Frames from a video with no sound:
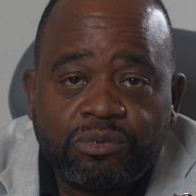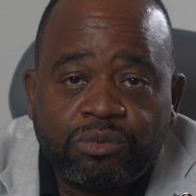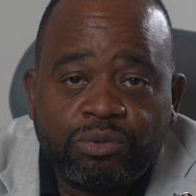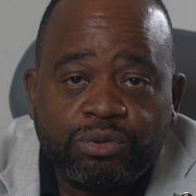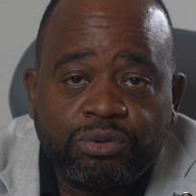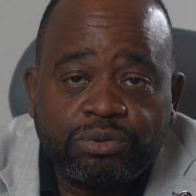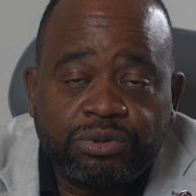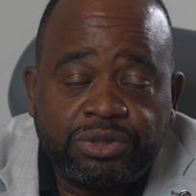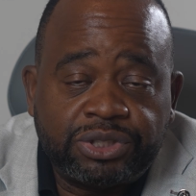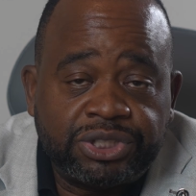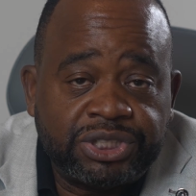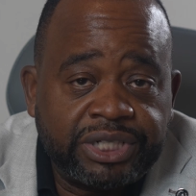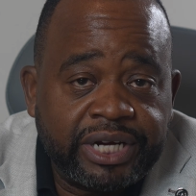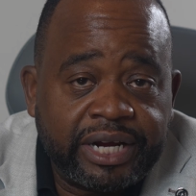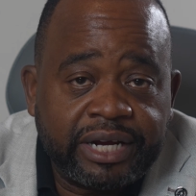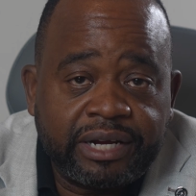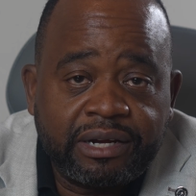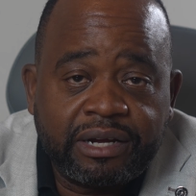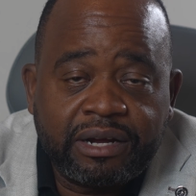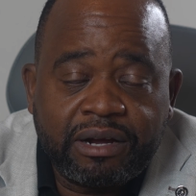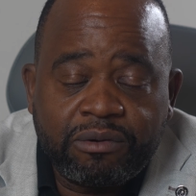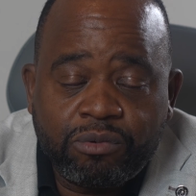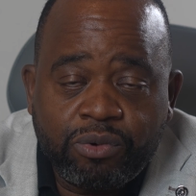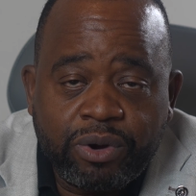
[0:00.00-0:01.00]
We'll
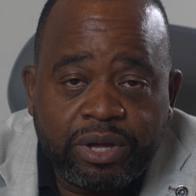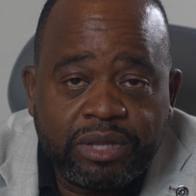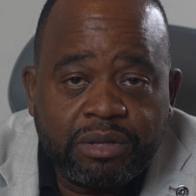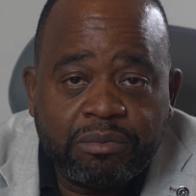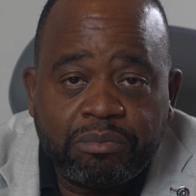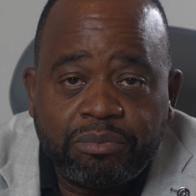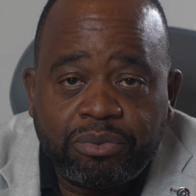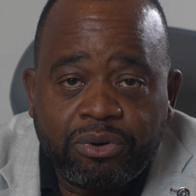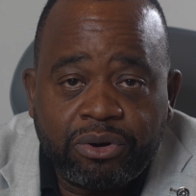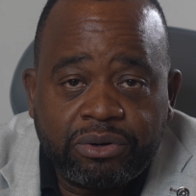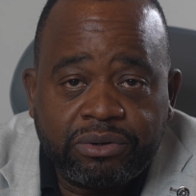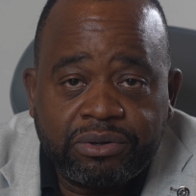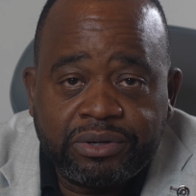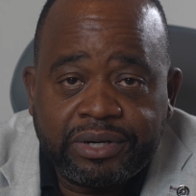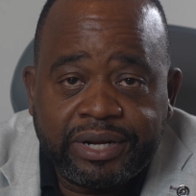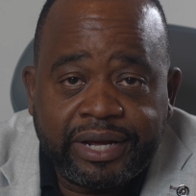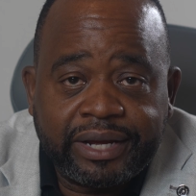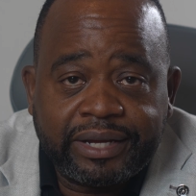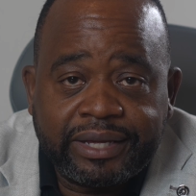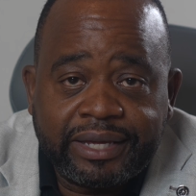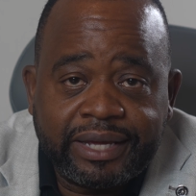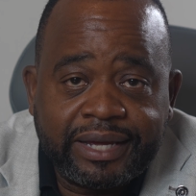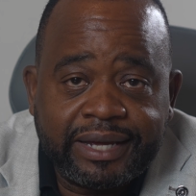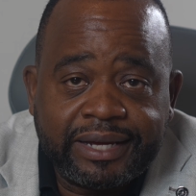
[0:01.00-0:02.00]
check where the
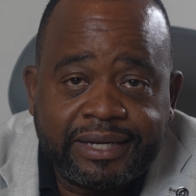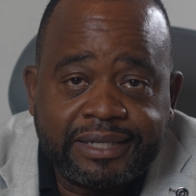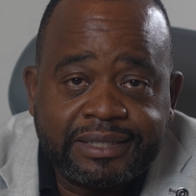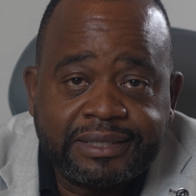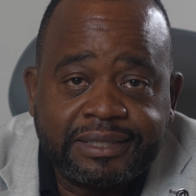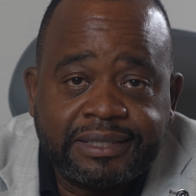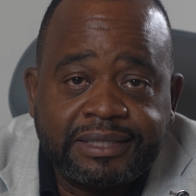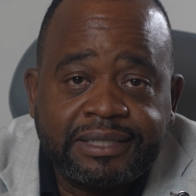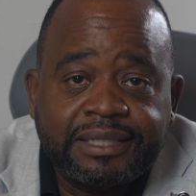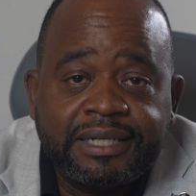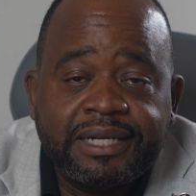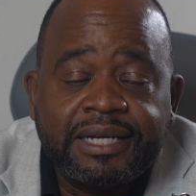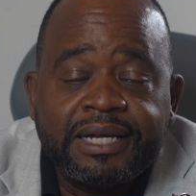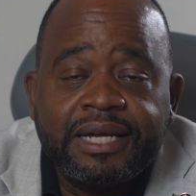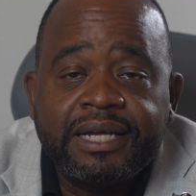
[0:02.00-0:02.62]
bottleneck is,